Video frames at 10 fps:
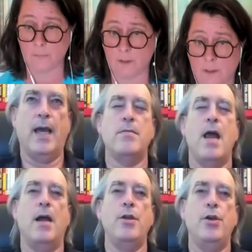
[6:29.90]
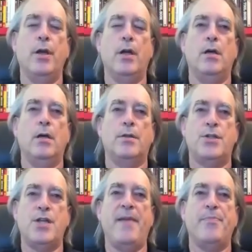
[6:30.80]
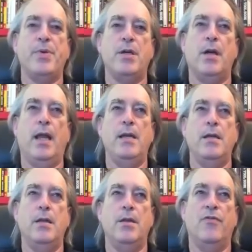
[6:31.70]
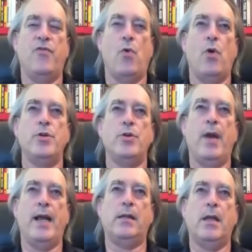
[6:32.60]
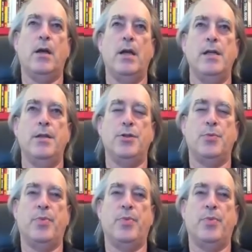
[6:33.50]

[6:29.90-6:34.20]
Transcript: Okay. Now, are you going to hook Zapier into the form directly or into the